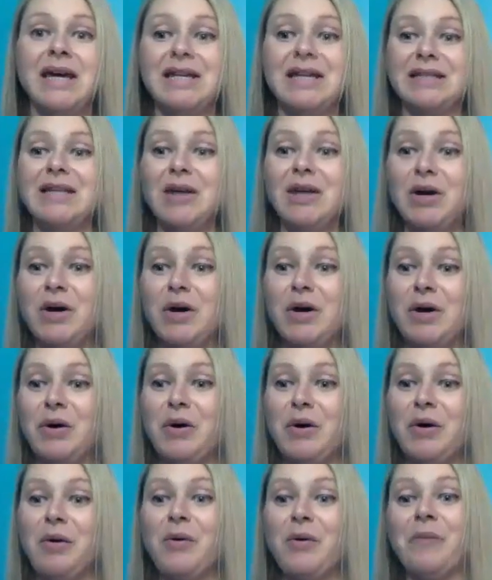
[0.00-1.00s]

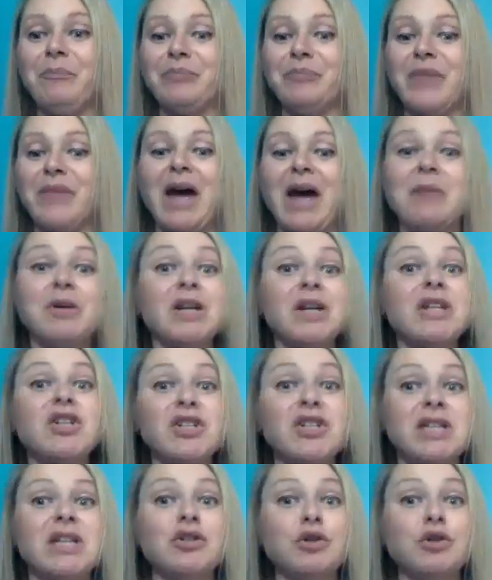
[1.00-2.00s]
So I'm going to
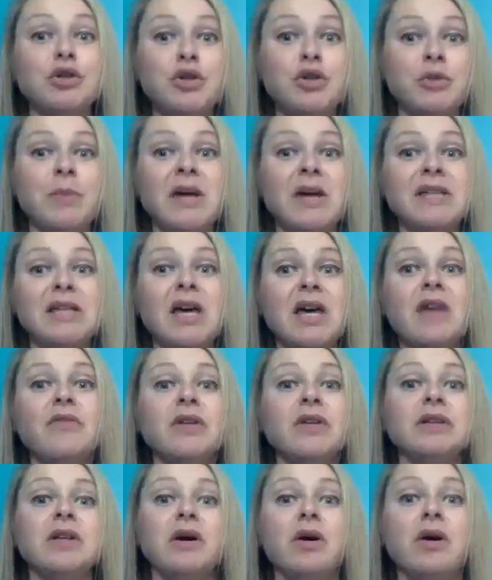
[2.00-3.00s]
just introduce myself.
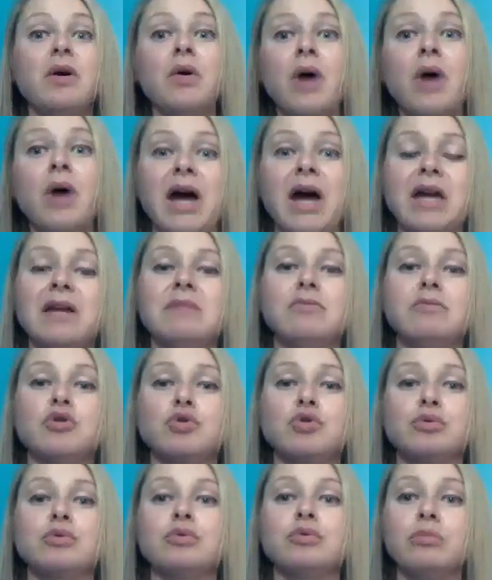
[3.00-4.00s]
Hello, I am
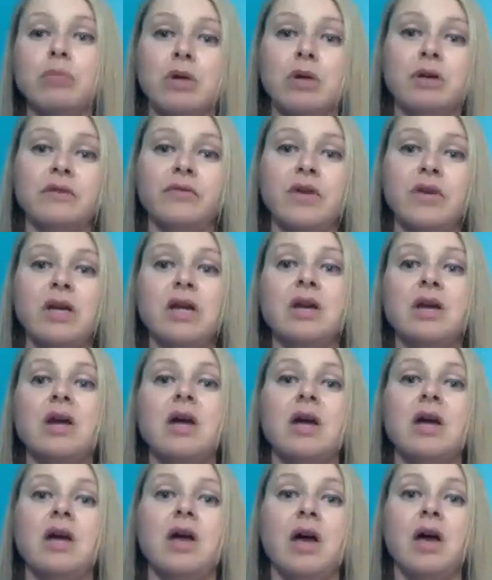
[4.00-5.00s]
Drew Mulvey.
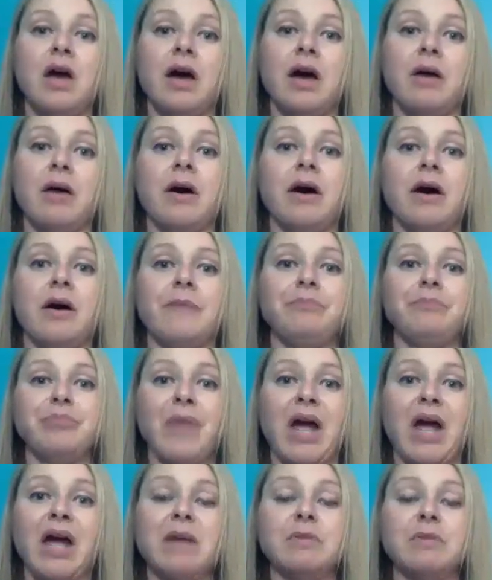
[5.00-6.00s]
I
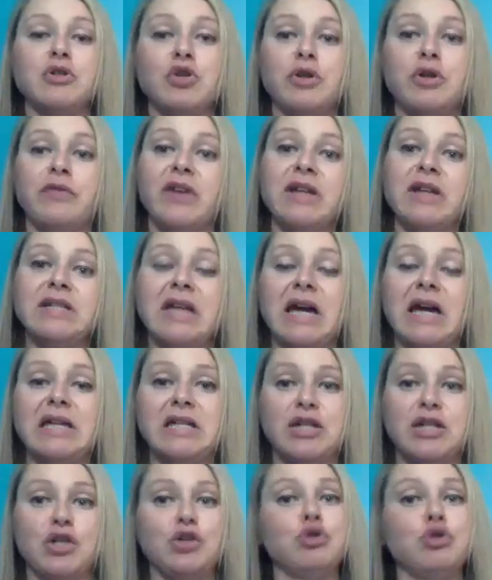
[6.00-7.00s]
am a certified
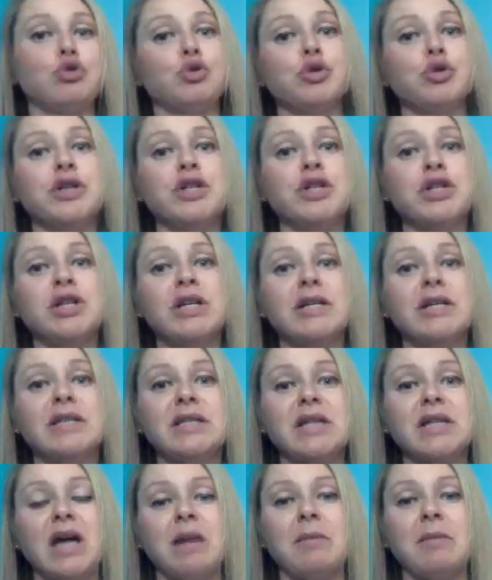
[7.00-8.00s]
dietitian
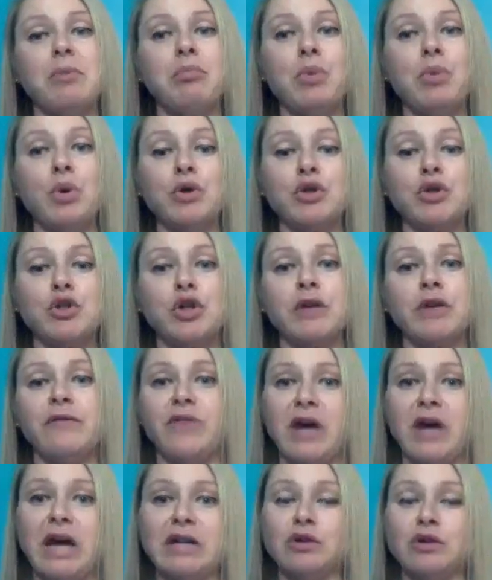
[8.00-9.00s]
nutritionist. I'm a board
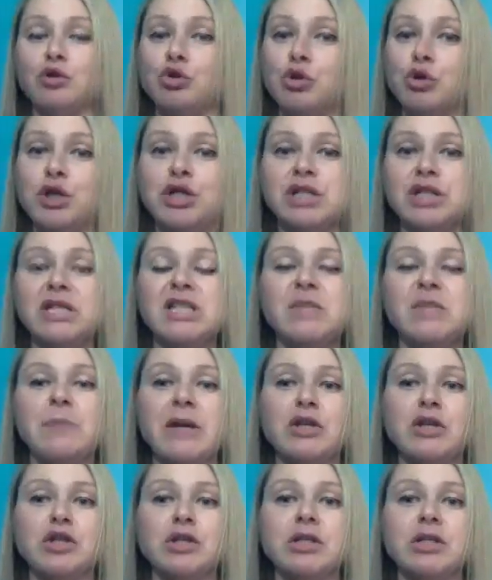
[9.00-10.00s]
certified nutrition
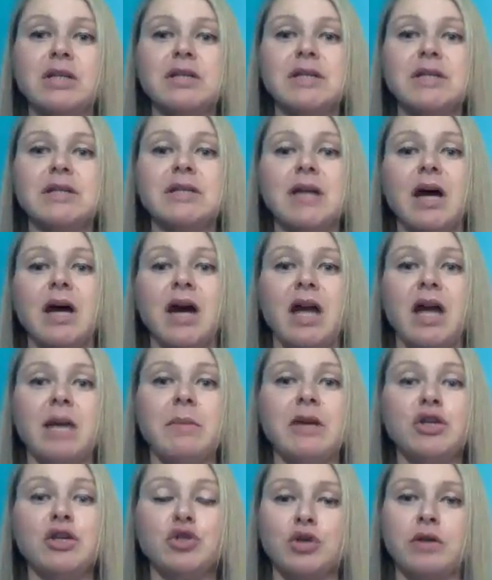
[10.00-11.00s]
specialist. I am
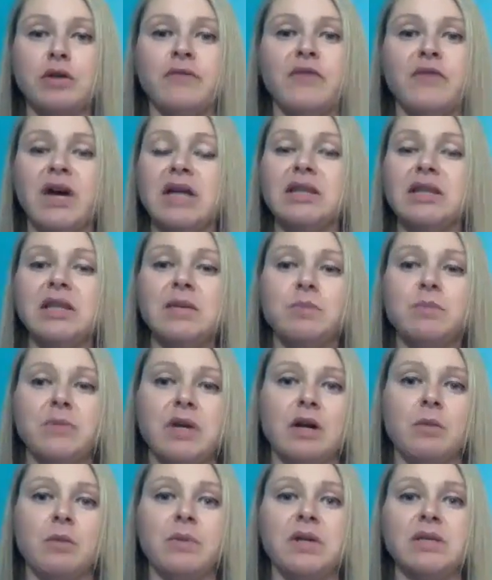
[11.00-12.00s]
a certified LEAP
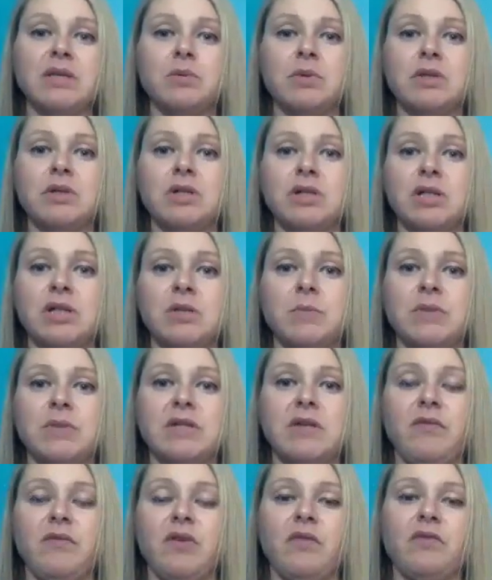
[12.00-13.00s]
therapist, which is a
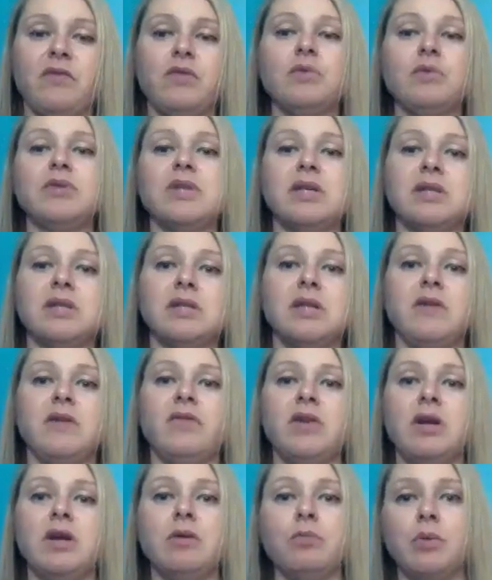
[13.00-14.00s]
specific food
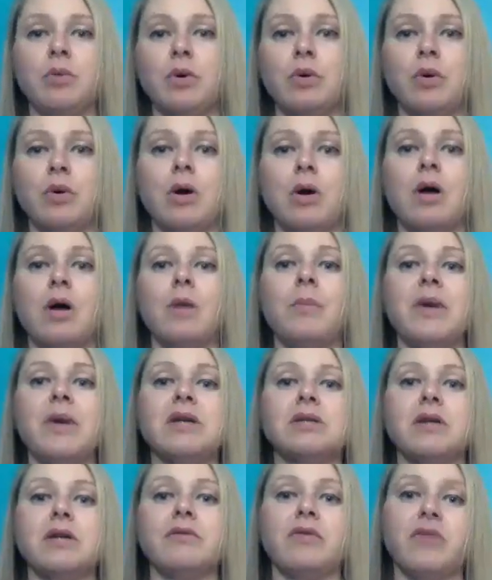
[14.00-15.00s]
sensitivity protocol
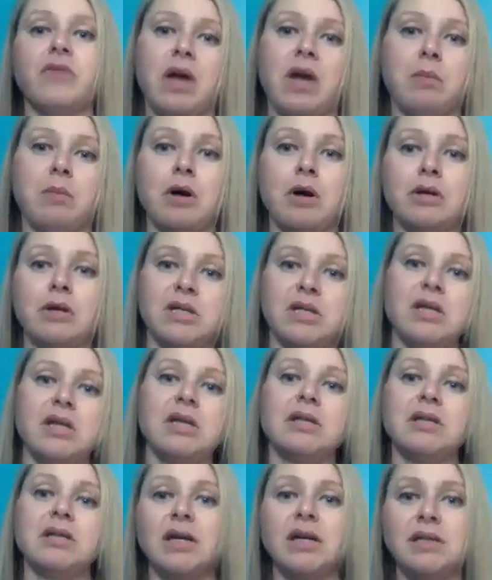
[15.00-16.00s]
based off of
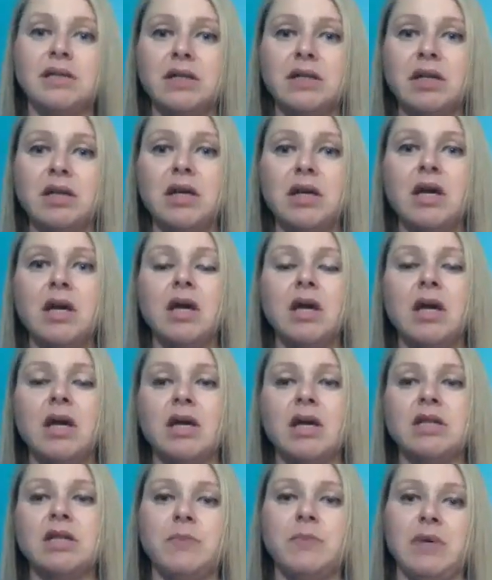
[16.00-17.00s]
MRT testing.
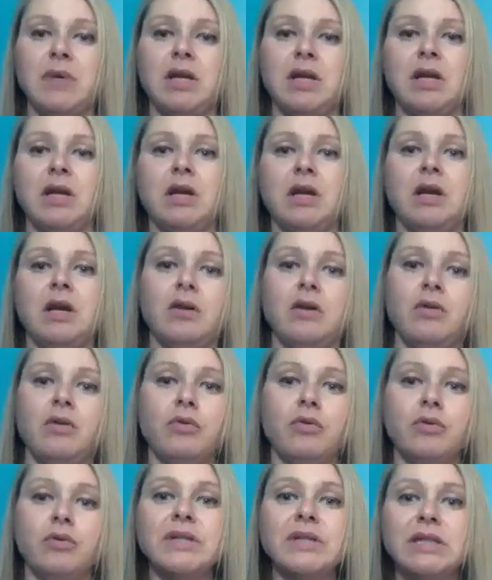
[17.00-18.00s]
It's been
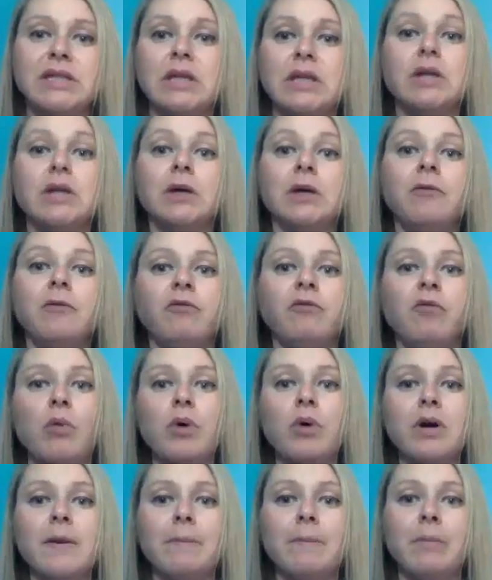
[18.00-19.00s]
increasingly good
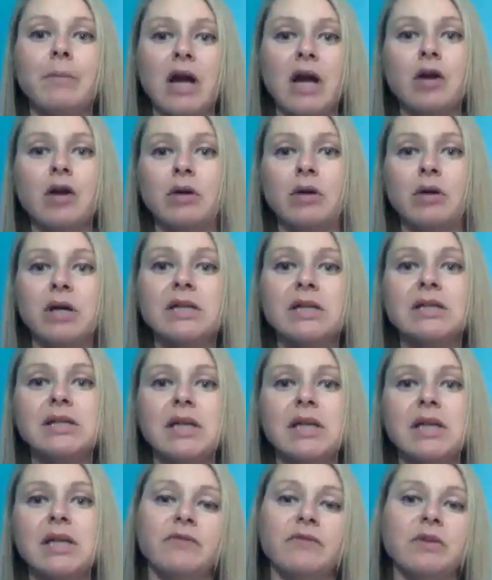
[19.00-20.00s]
for migraines,
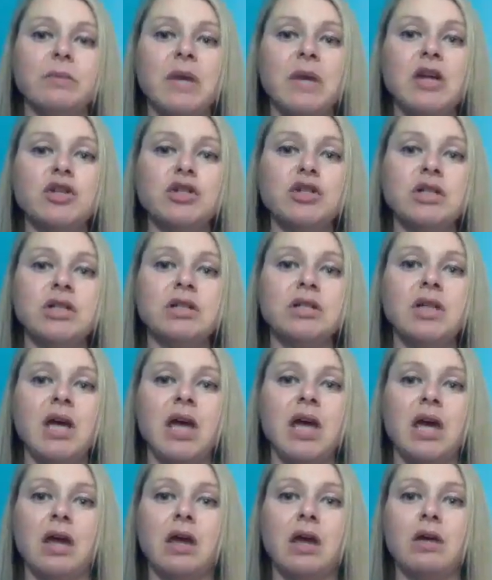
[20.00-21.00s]
inflammation,
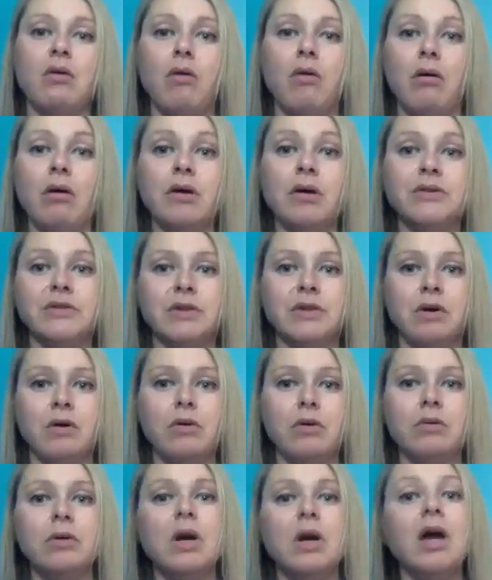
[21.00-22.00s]
and
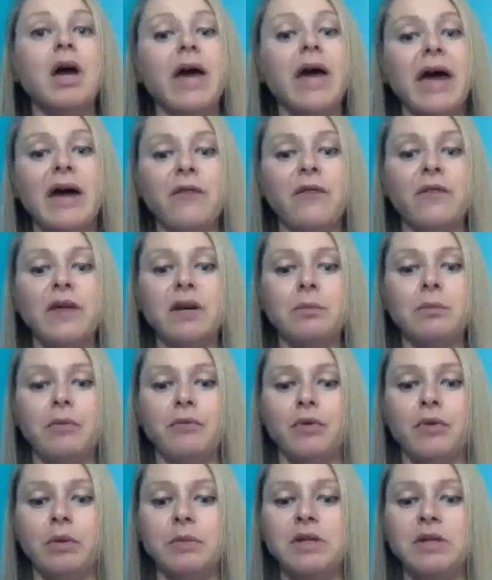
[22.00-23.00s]
also athletic
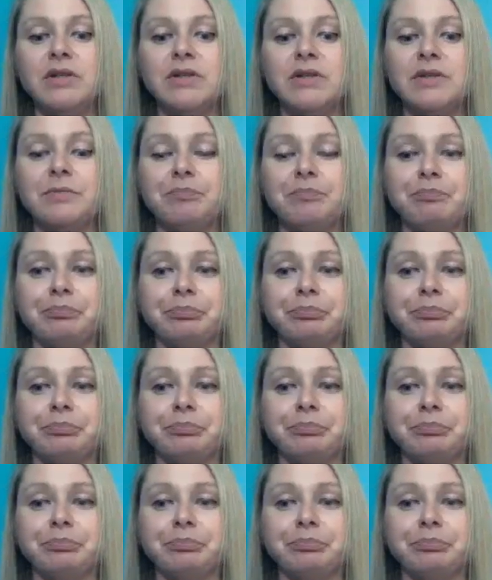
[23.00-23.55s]
performance.